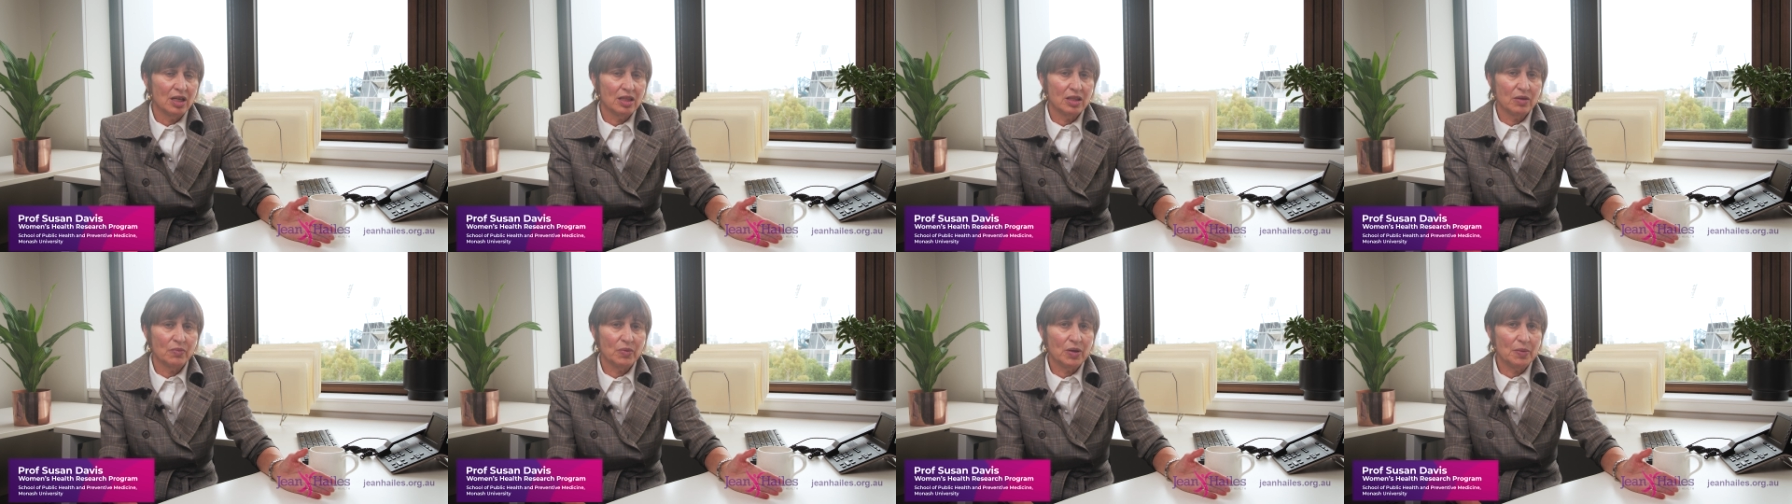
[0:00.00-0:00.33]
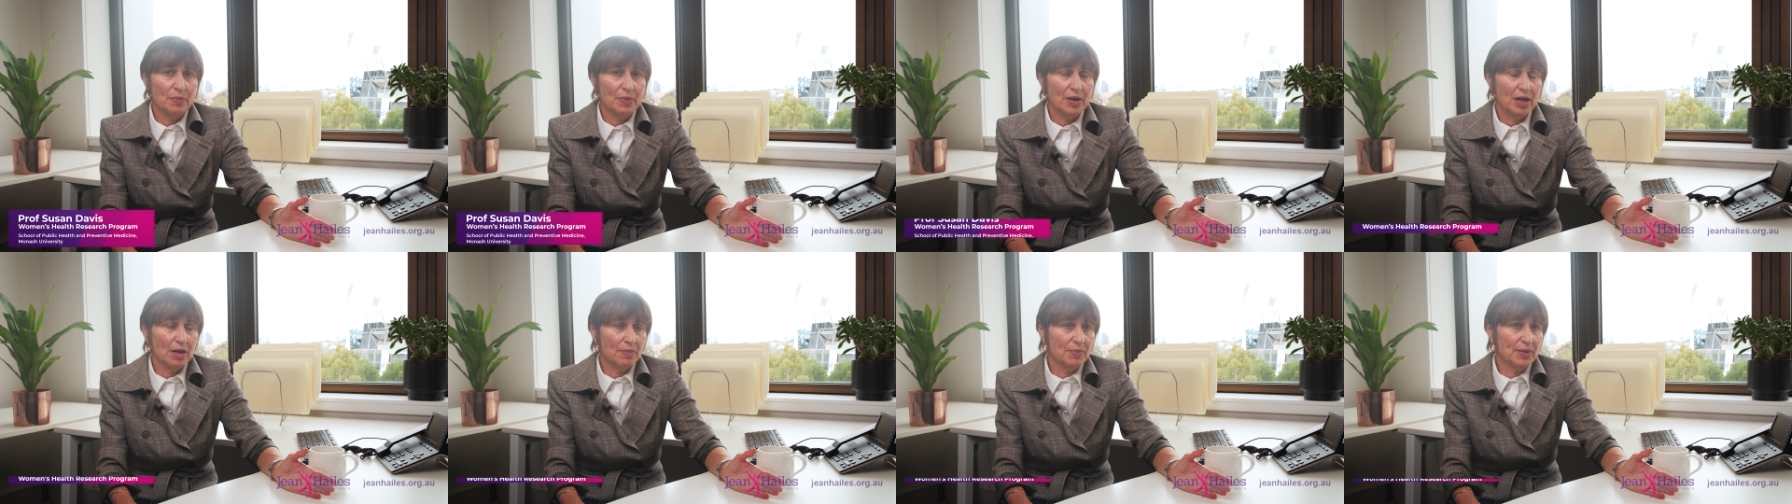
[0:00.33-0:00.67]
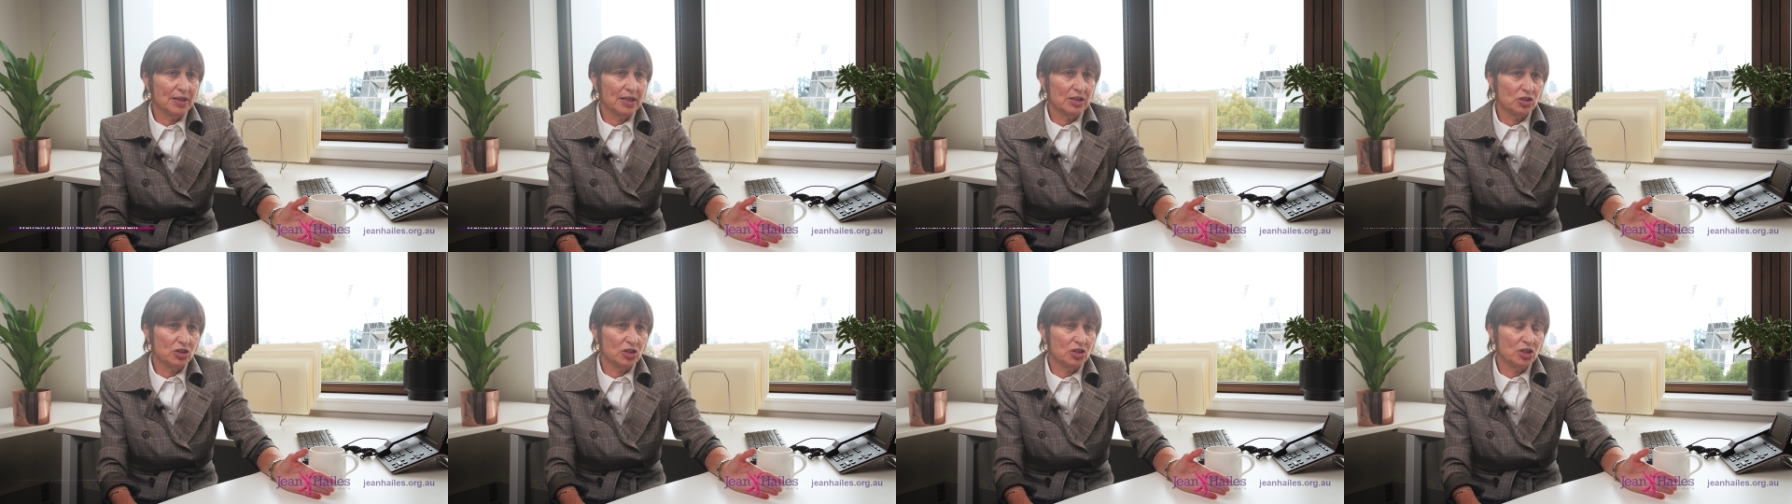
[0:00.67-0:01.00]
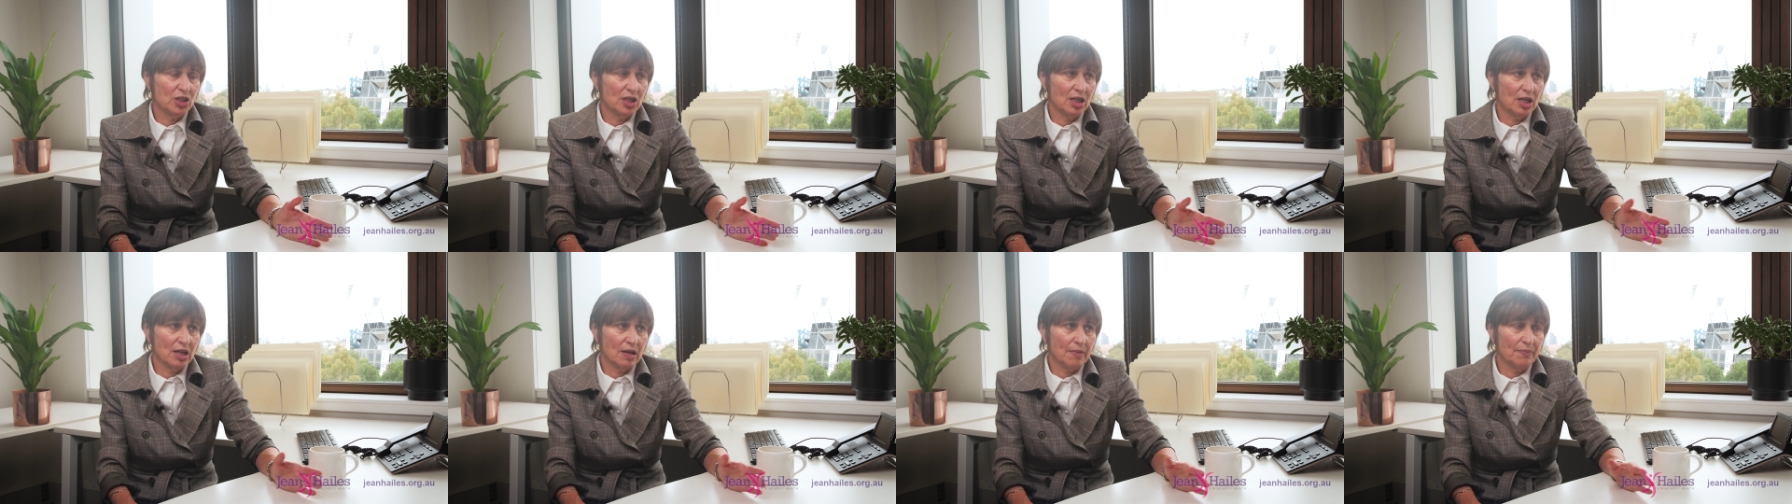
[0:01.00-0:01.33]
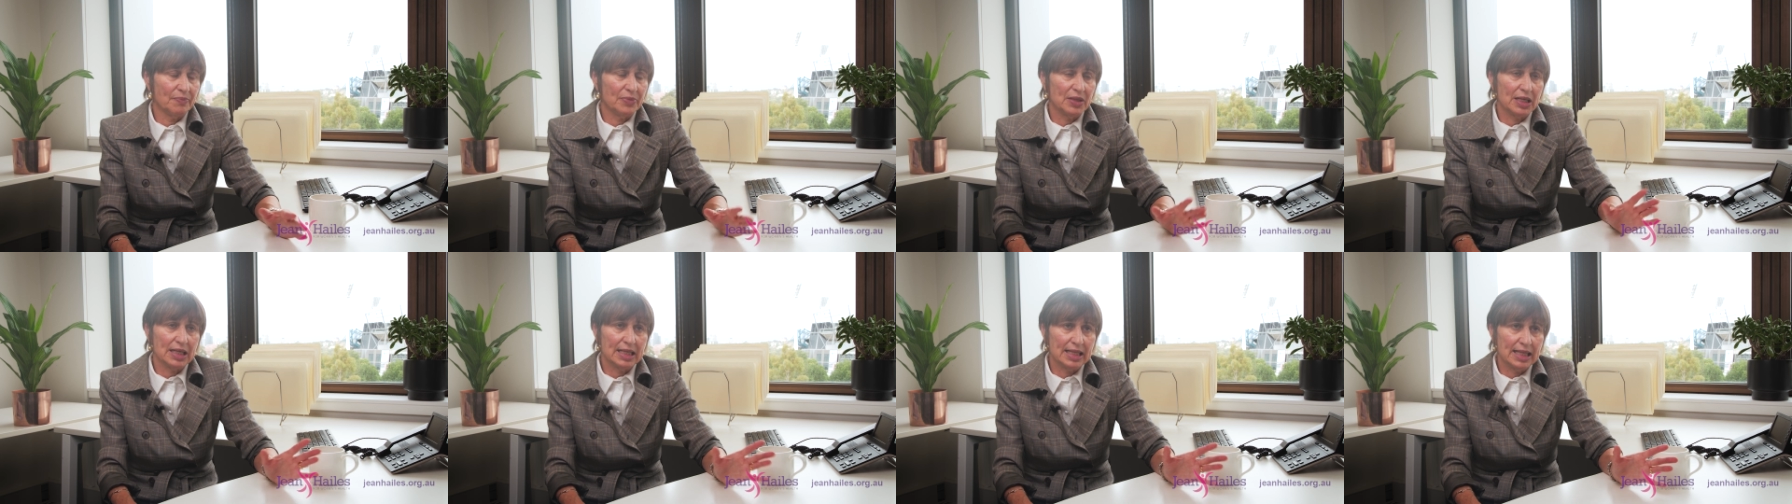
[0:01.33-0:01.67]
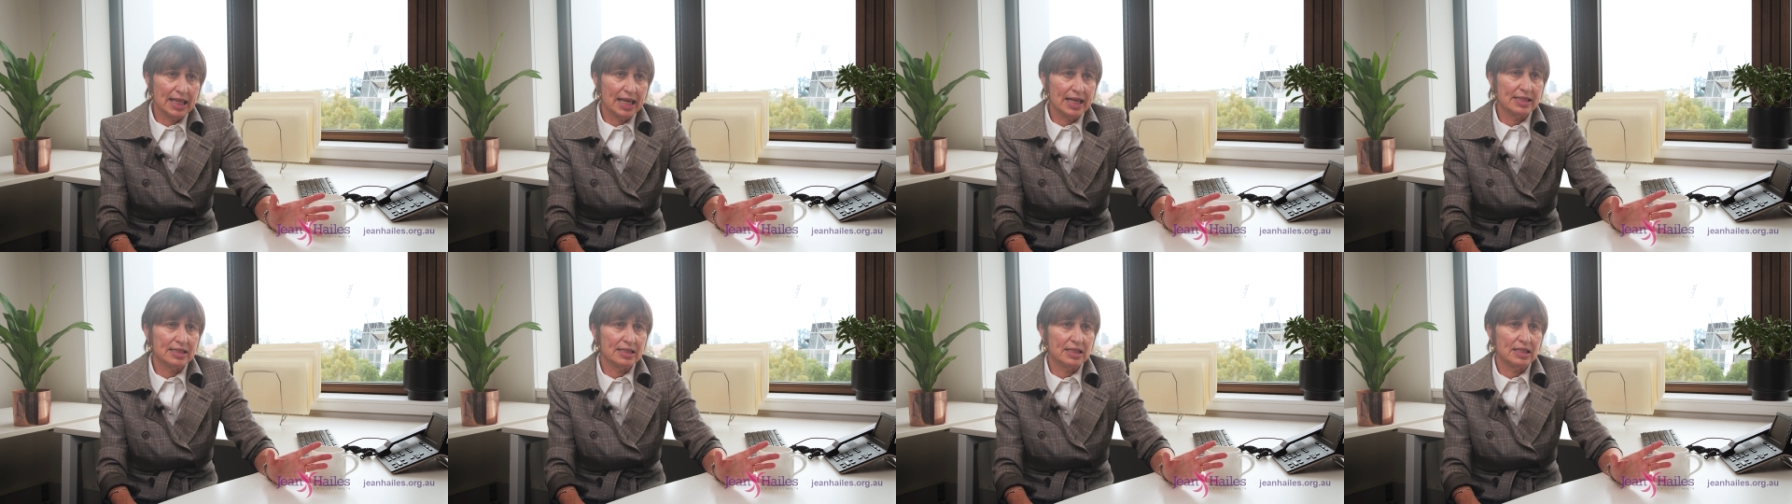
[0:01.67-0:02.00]
that we published in
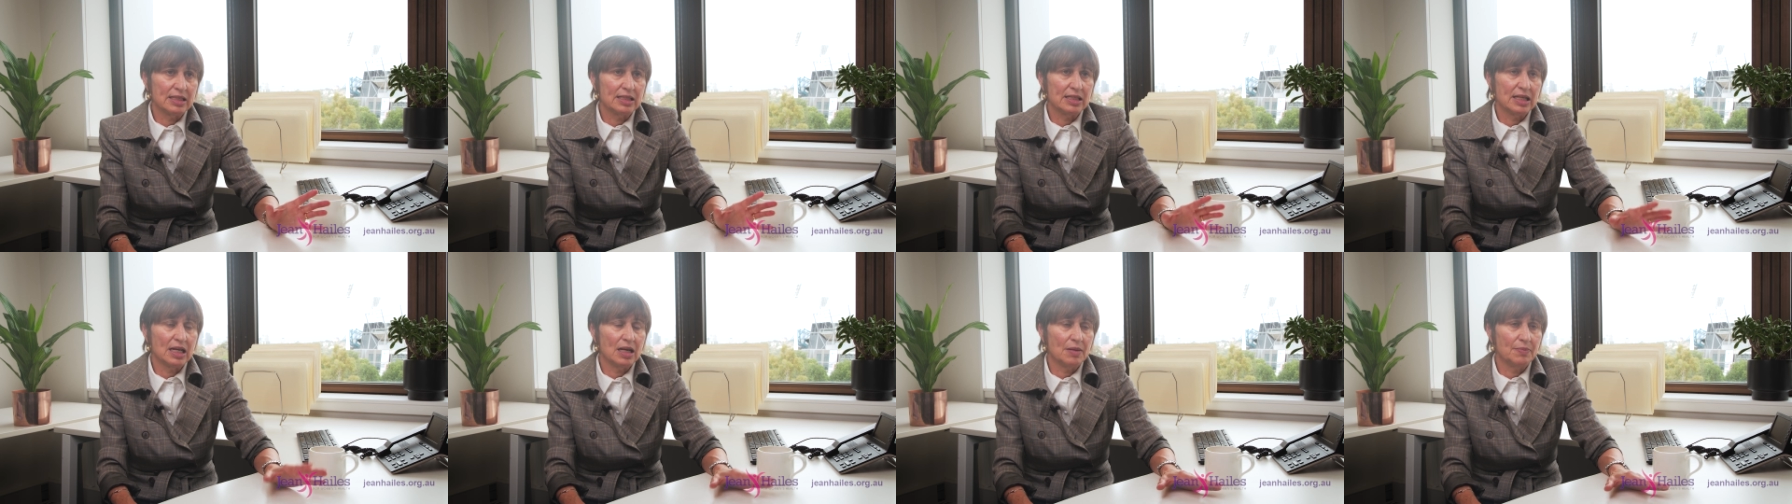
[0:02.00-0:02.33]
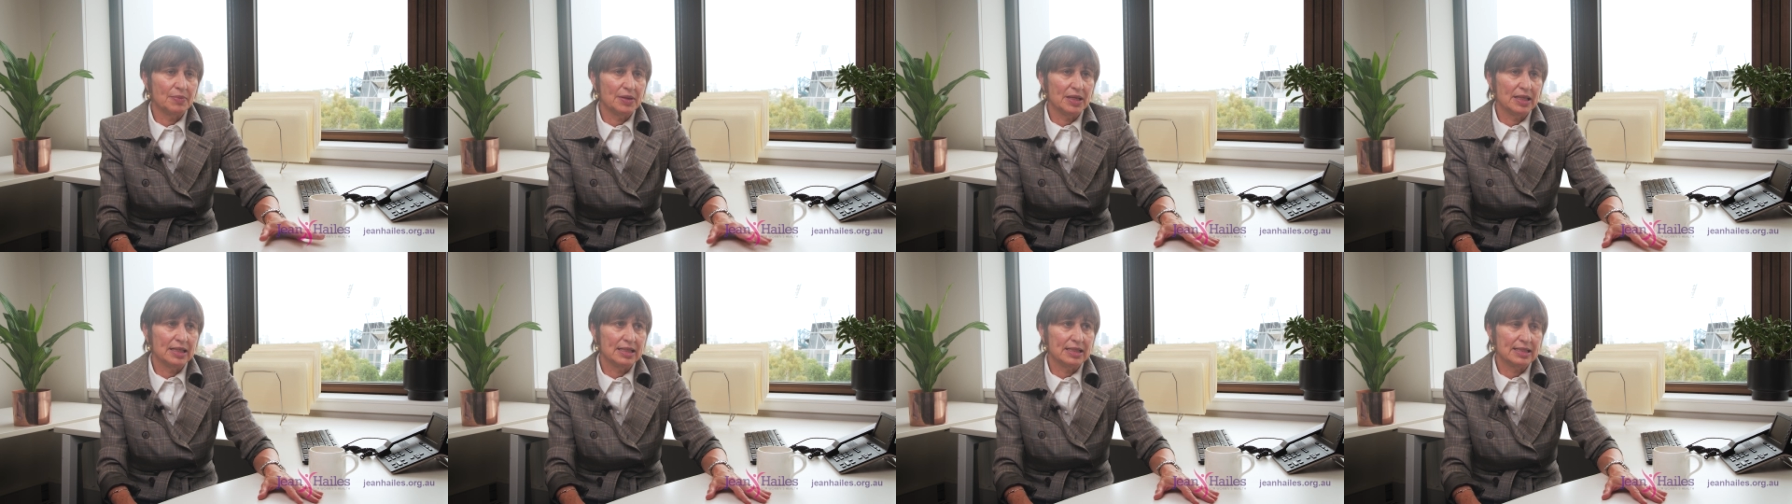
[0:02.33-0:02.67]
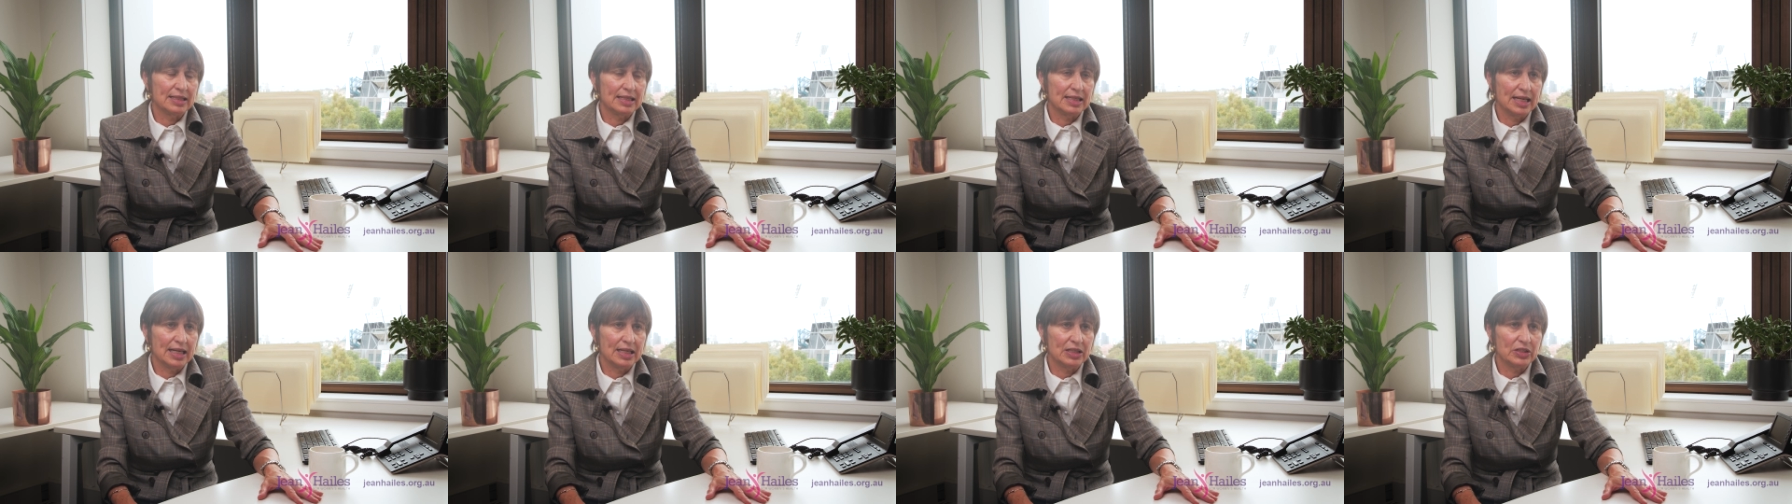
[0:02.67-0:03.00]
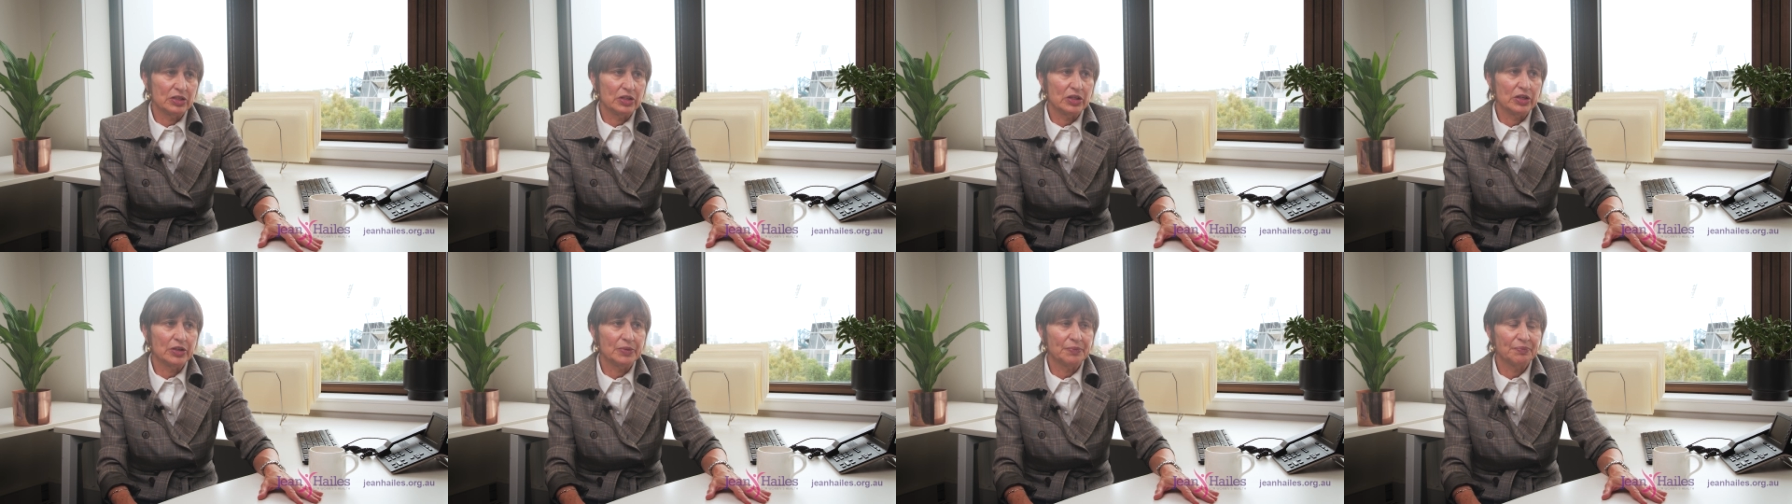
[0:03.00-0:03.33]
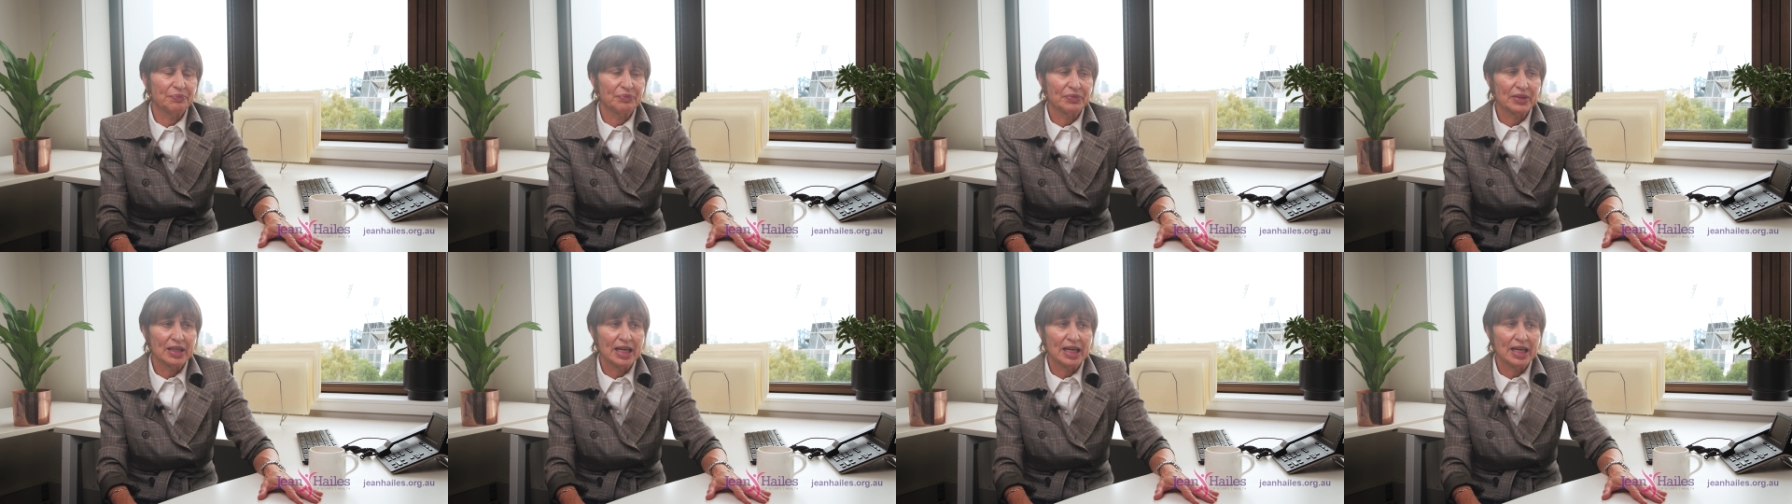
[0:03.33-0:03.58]
Lancet Diabetes and Endo.